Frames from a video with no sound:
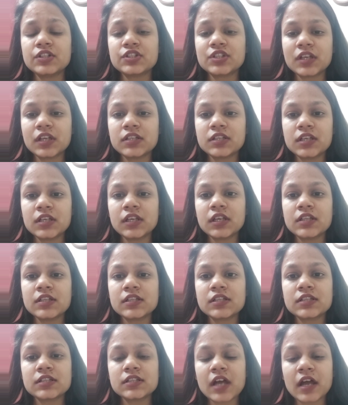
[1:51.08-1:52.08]
changing in
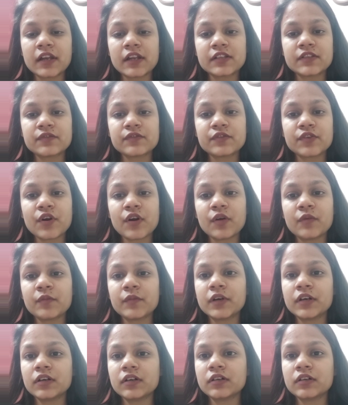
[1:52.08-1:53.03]
status from